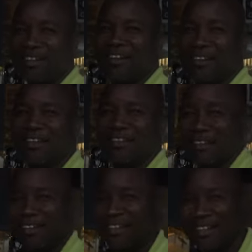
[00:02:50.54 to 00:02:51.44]
about what
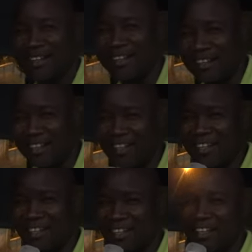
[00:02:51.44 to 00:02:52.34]
we need to be about in
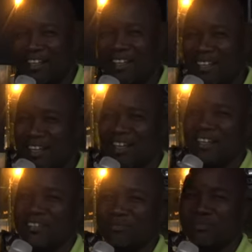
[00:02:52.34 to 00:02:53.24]
Africa. Yeah.
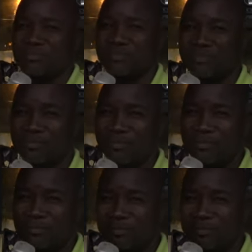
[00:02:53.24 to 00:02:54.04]
In the future.